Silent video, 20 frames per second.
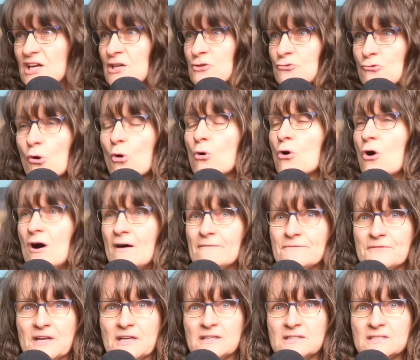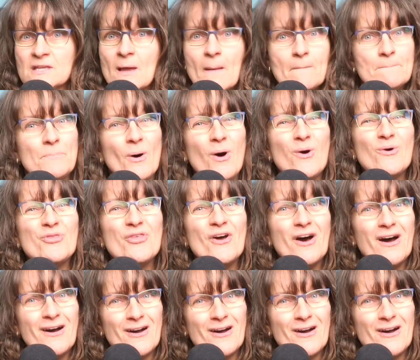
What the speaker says: and grow confidence, both